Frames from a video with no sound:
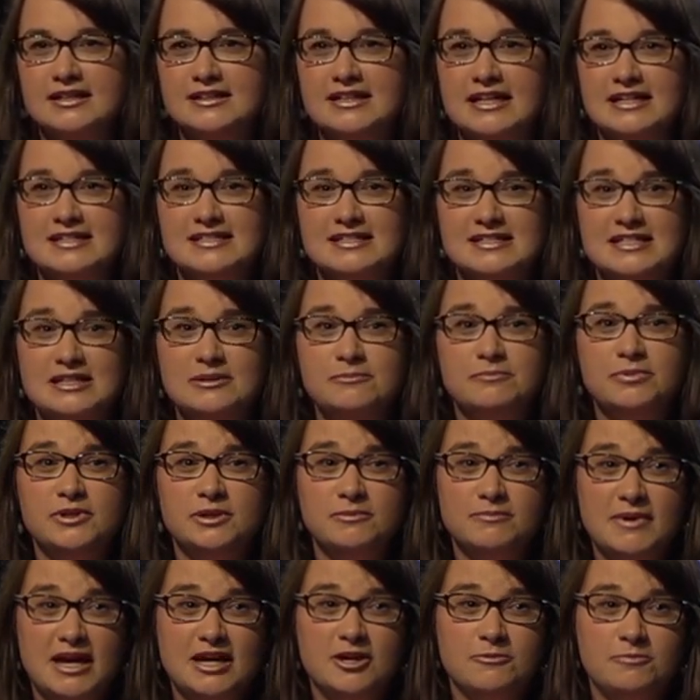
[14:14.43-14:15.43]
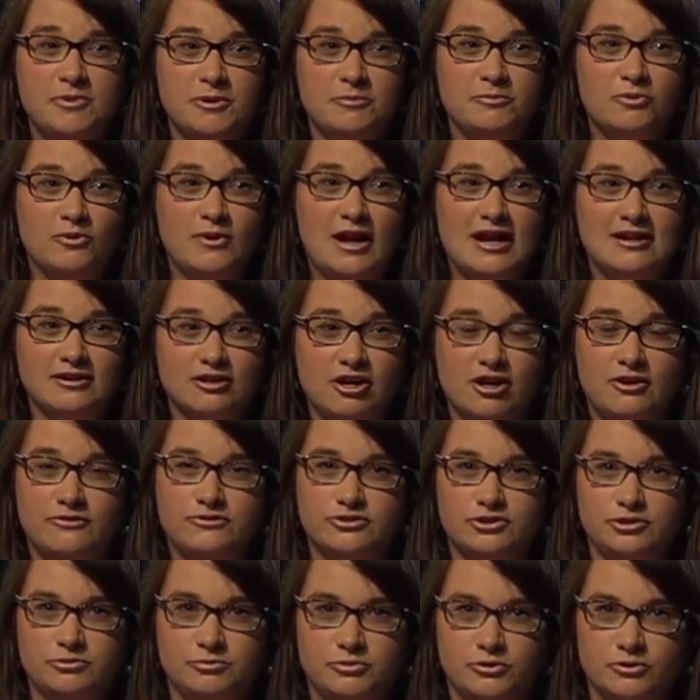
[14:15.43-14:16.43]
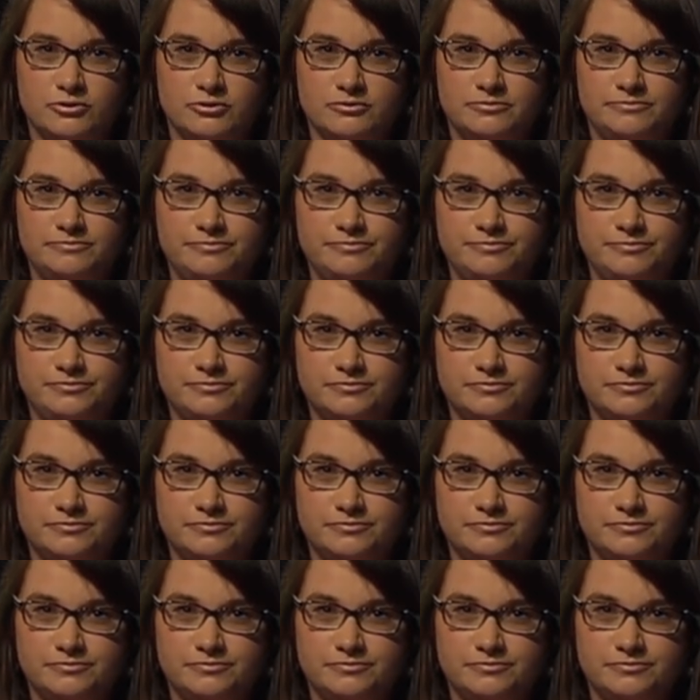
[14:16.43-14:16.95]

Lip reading: they simply make people uncomfortable.